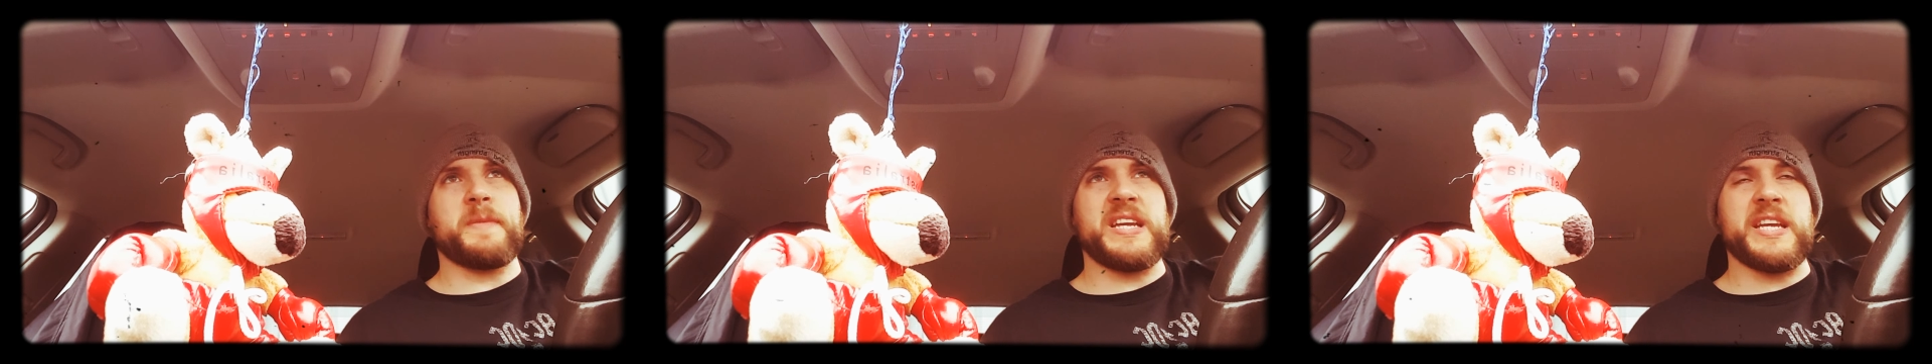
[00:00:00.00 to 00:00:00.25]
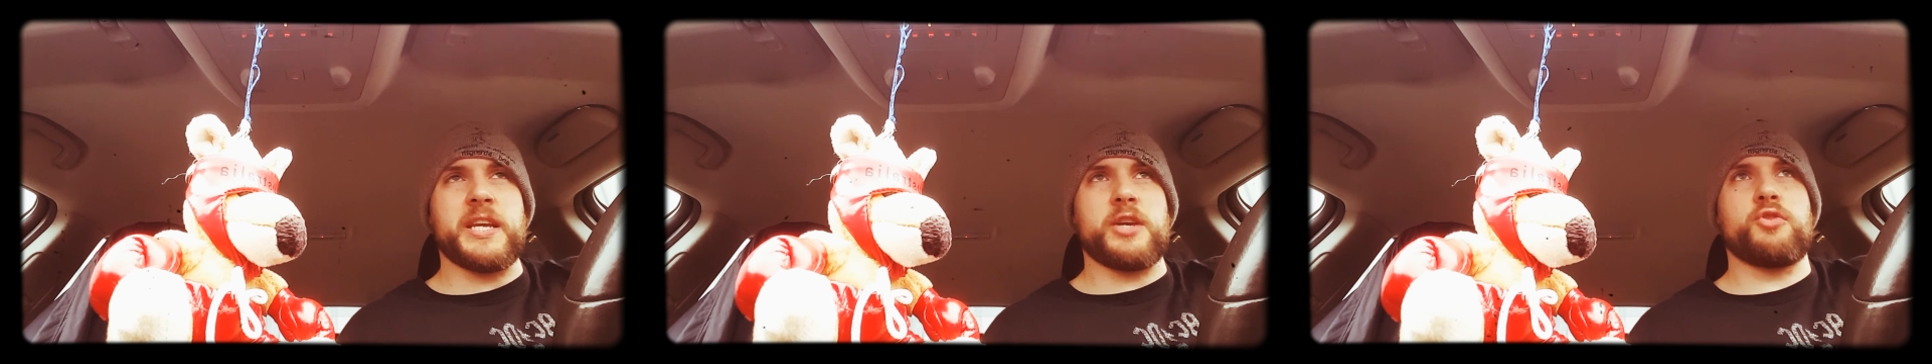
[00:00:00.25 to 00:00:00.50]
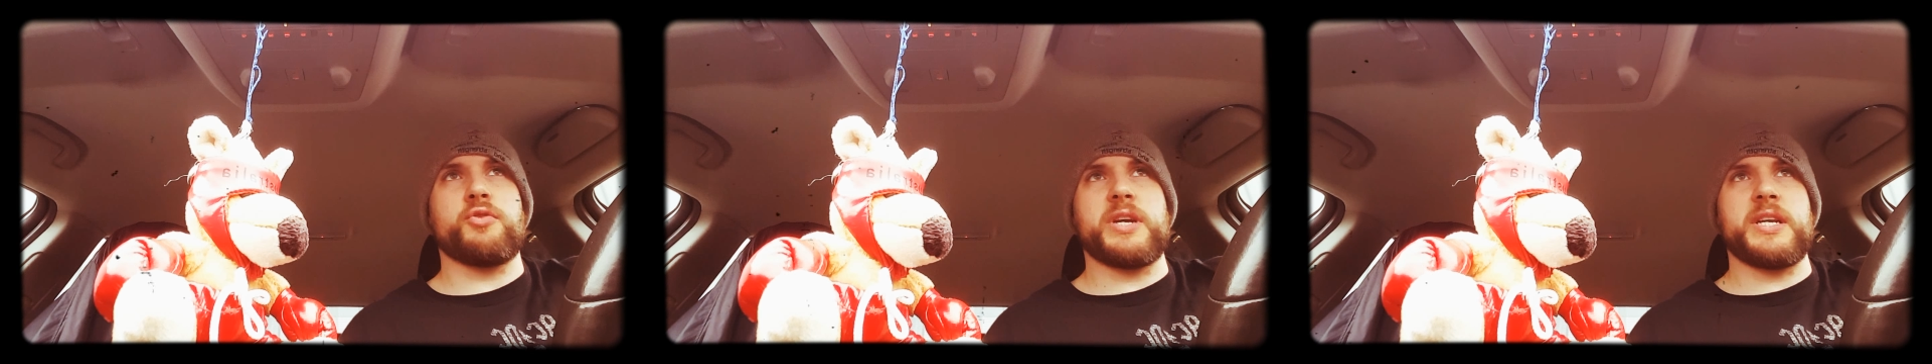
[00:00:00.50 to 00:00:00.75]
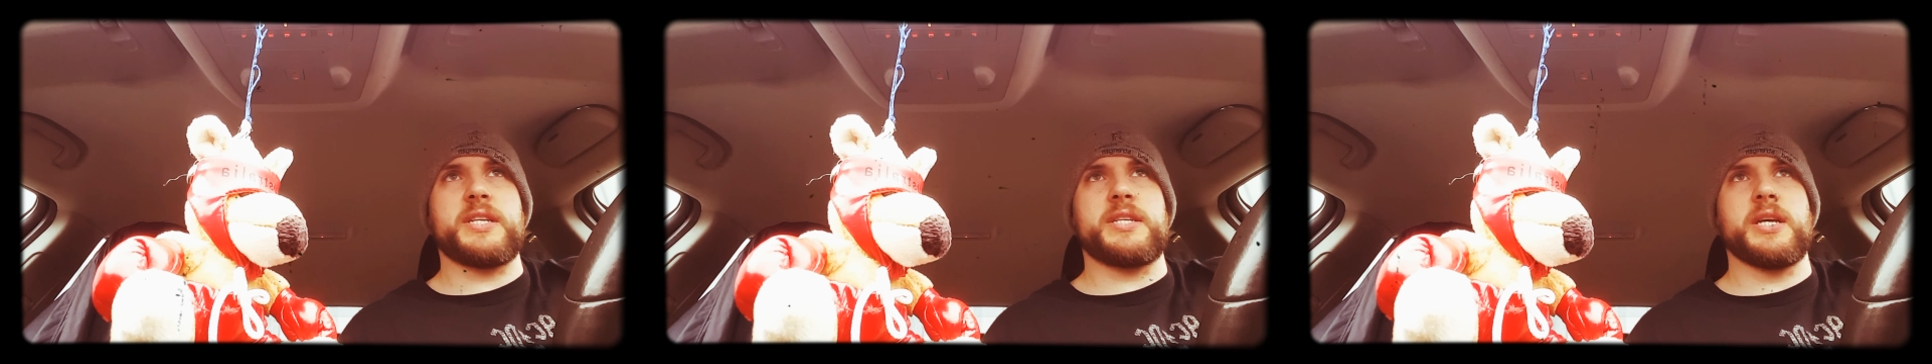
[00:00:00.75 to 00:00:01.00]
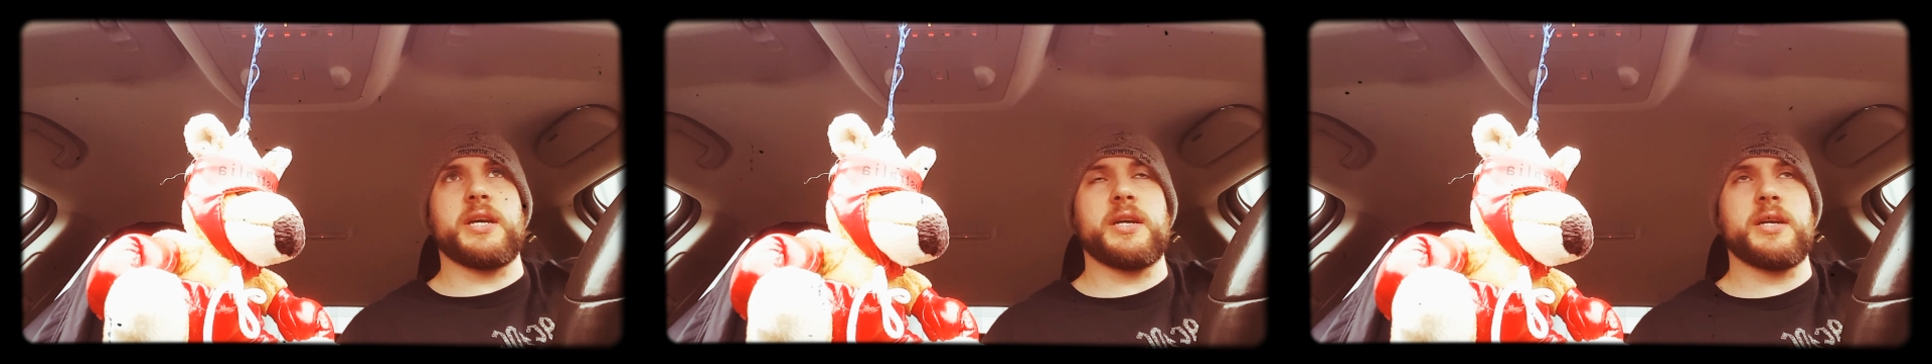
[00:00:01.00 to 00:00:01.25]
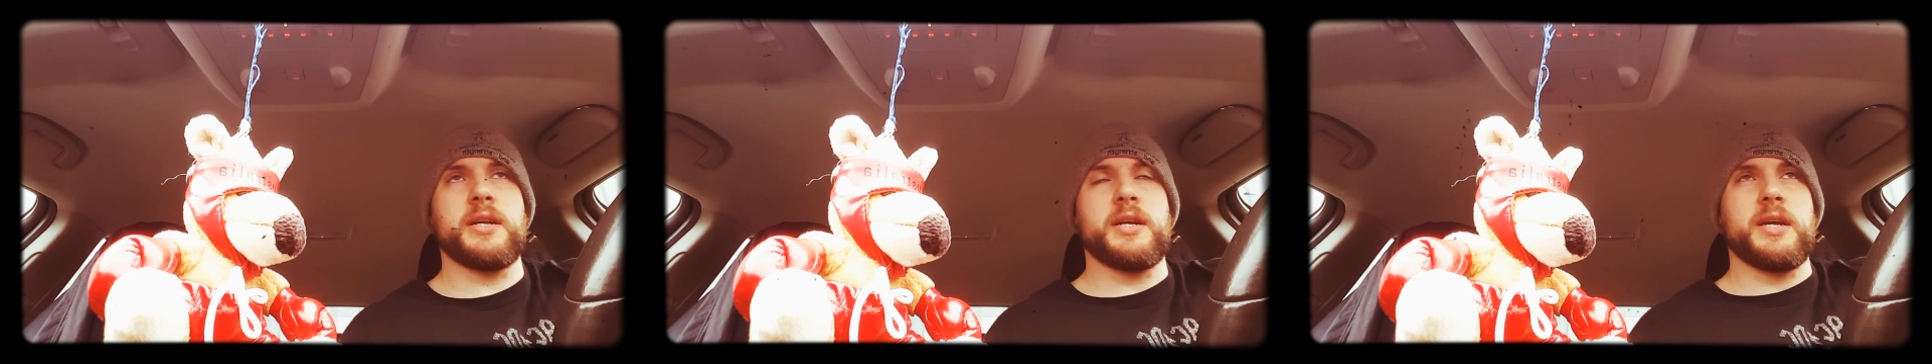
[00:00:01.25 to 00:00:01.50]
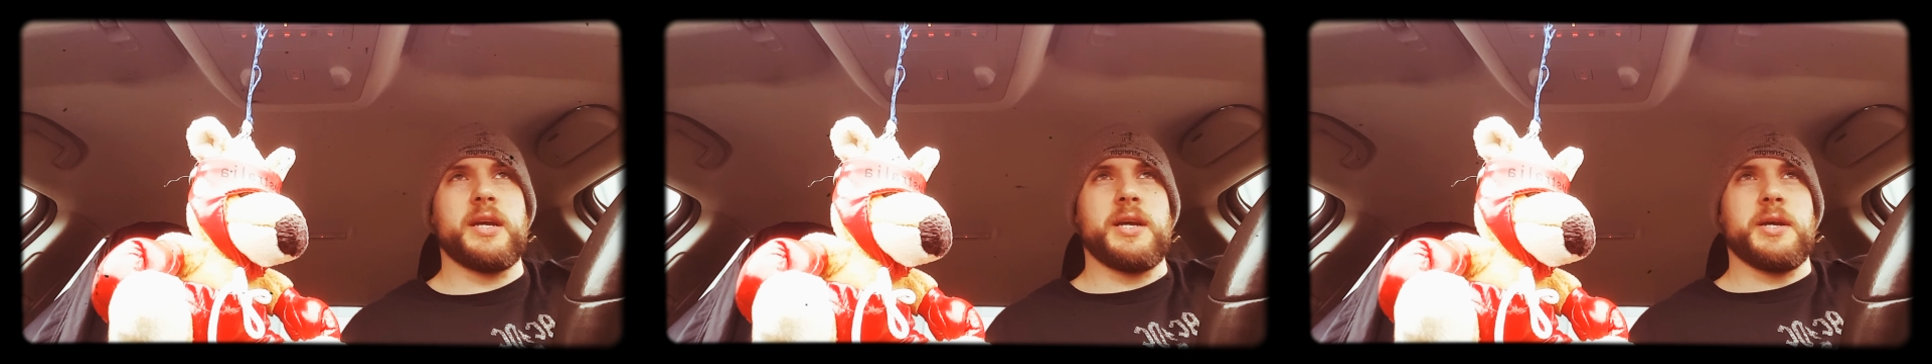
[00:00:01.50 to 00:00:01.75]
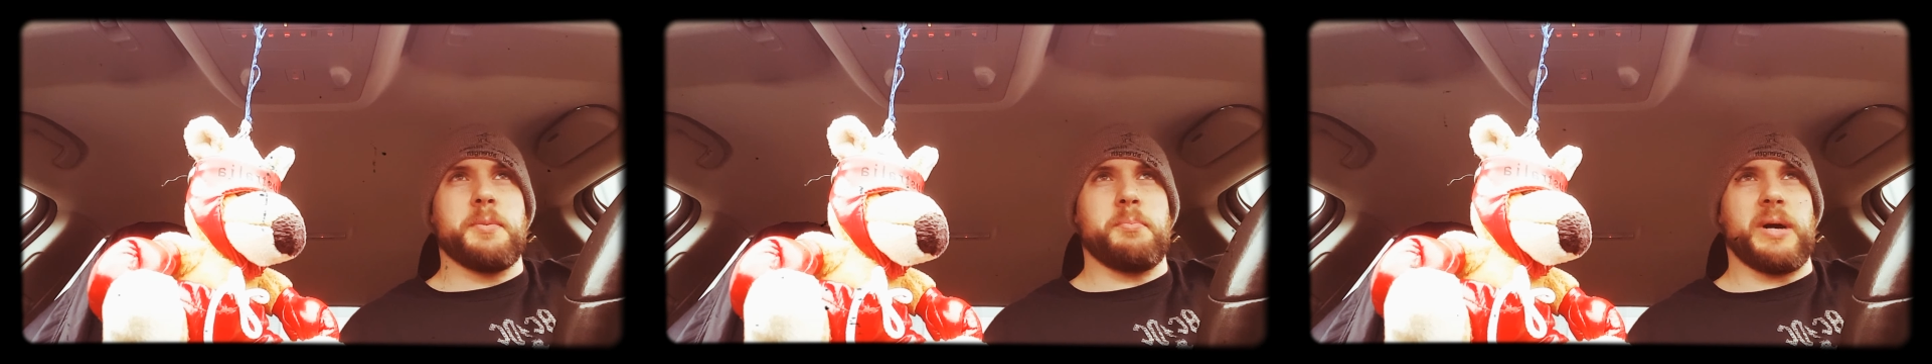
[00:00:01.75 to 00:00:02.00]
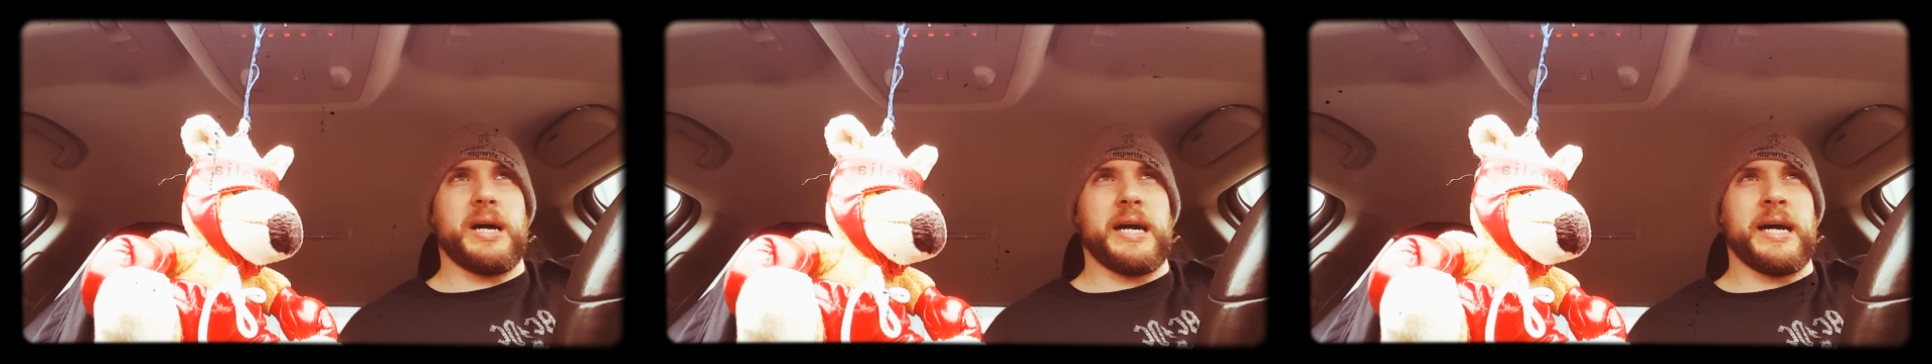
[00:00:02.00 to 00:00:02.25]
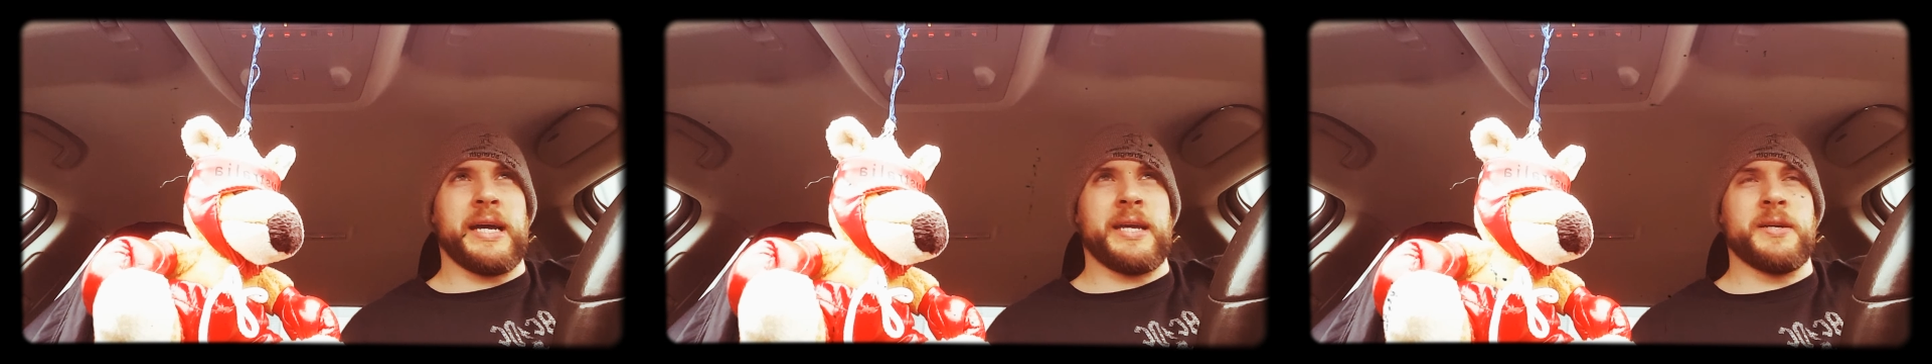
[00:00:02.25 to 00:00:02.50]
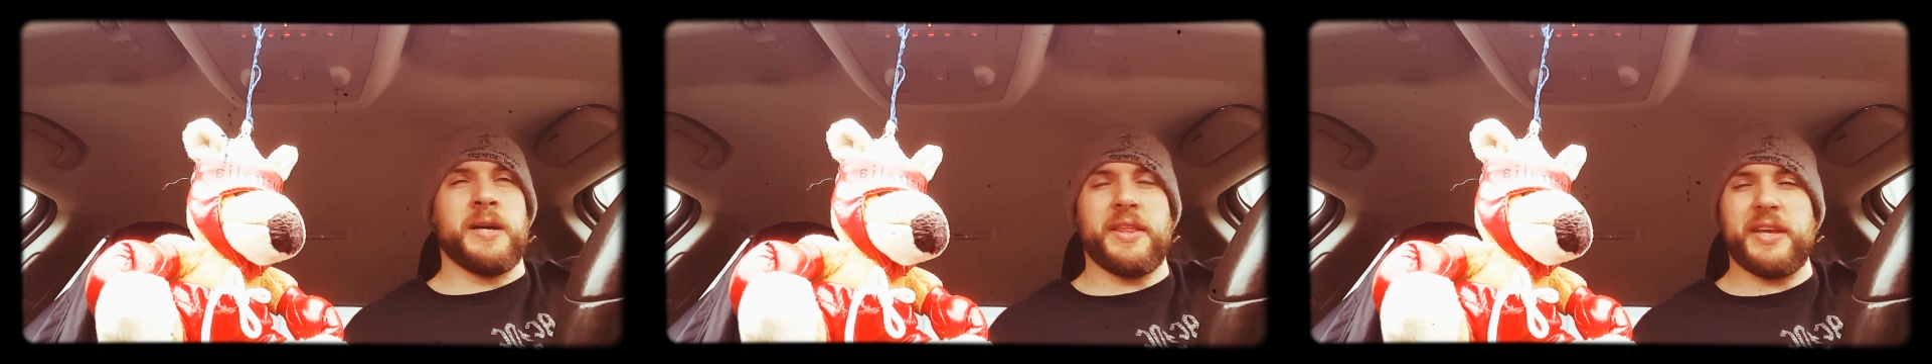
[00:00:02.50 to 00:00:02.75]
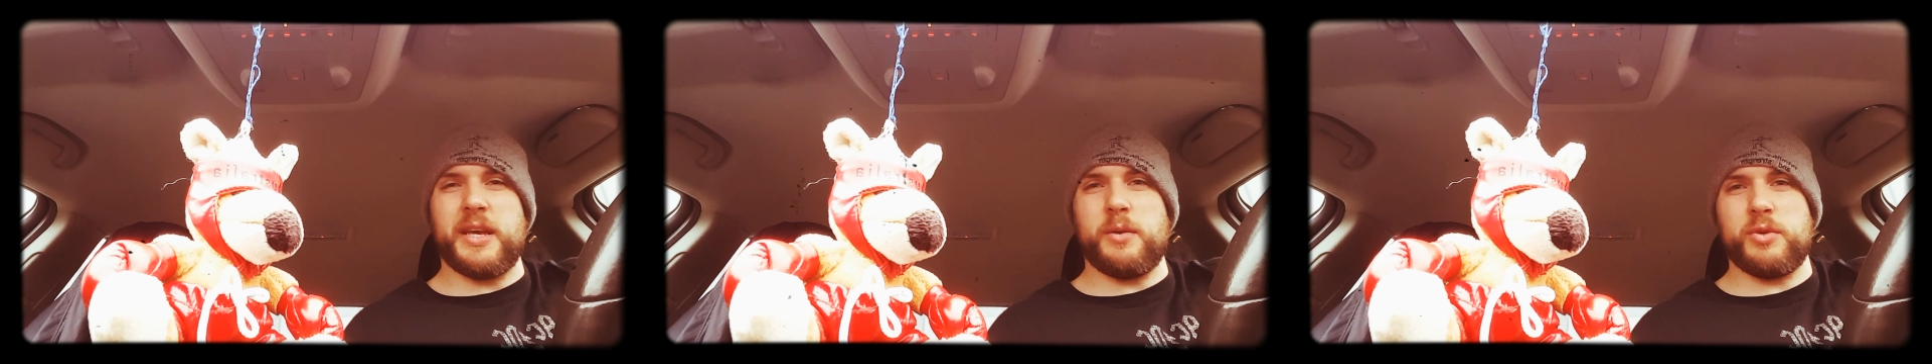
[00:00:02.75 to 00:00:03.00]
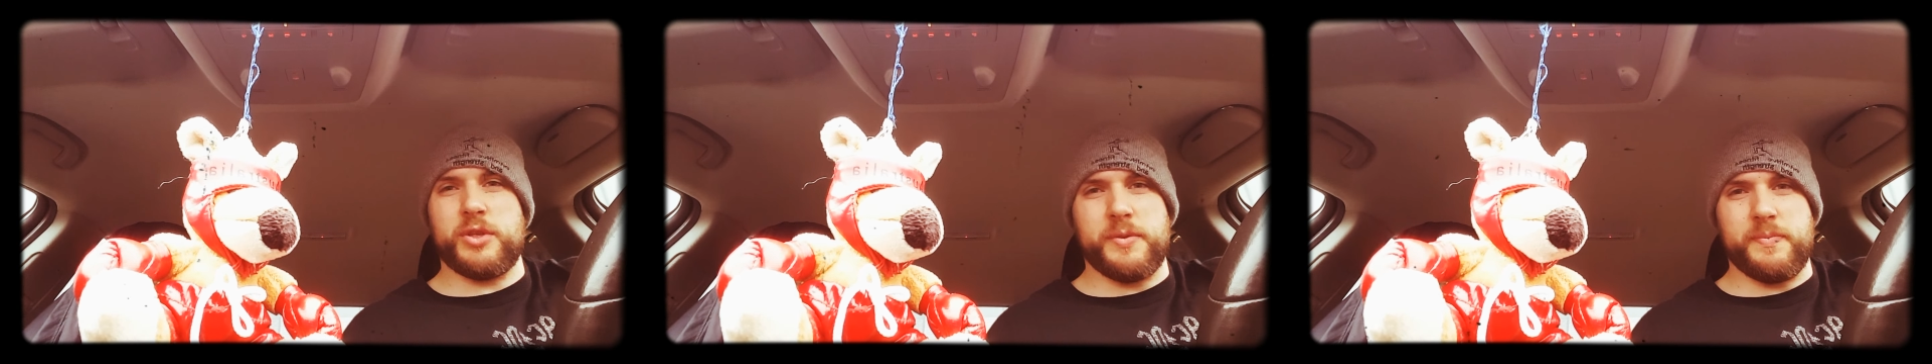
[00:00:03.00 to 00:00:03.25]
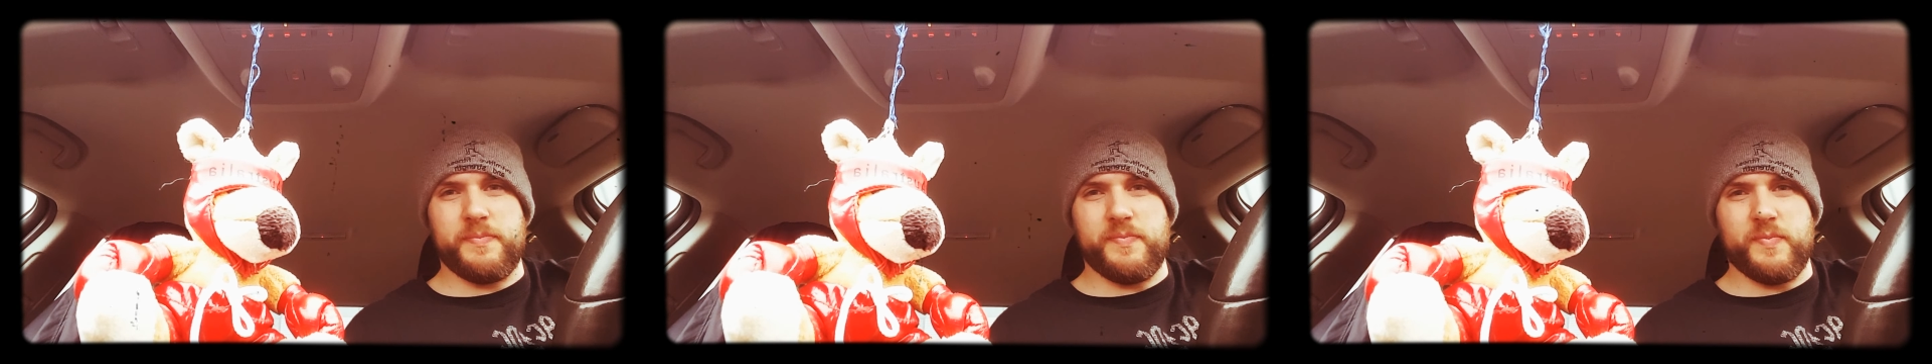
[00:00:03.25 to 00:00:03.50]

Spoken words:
increase by, I think it was